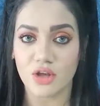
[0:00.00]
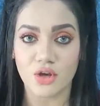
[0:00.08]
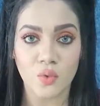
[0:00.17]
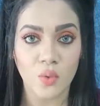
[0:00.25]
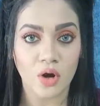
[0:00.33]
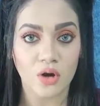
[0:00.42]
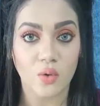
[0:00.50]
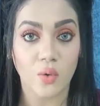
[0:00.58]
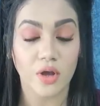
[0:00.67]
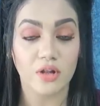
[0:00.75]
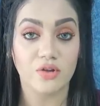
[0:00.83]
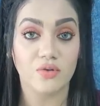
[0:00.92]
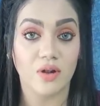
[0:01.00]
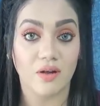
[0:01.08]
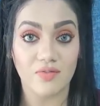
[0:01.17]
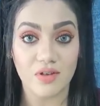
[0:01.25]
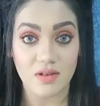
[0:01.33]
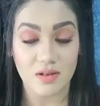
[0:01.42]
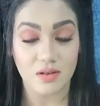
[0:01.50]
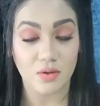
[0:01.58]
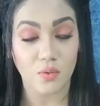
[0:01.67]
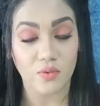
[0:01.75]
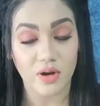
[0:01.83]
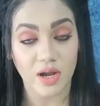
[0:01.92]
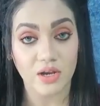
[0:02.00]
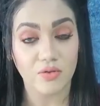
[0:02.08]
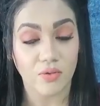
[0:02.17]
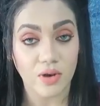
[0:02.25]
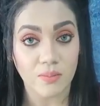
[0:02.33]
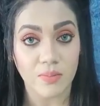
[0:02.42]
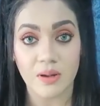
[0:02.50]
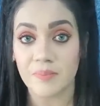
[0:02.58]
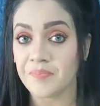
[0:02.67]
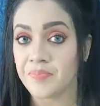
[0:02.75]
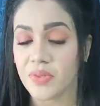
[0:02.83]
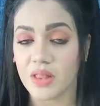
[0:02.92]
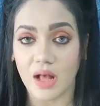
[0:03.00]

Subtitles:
you are going to love this as an overnight treatment.